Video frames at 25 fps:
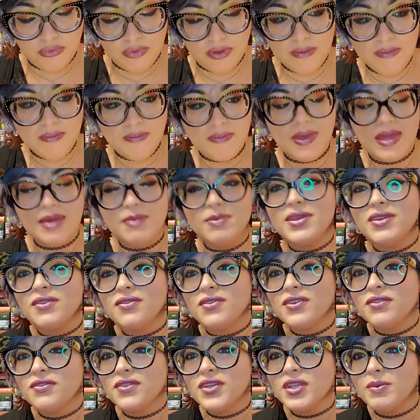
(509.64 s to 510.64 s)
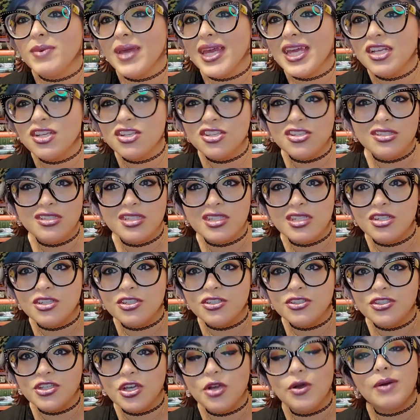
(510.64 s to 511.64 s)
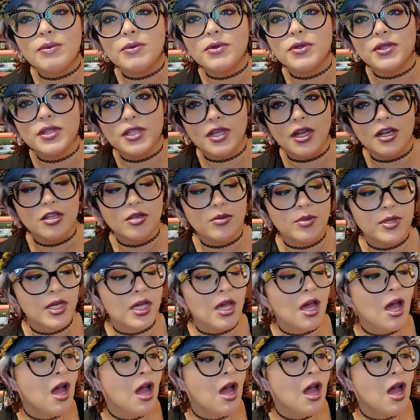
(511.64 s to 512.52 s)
maybe 50 pages in or so. I'm doing the audiobook.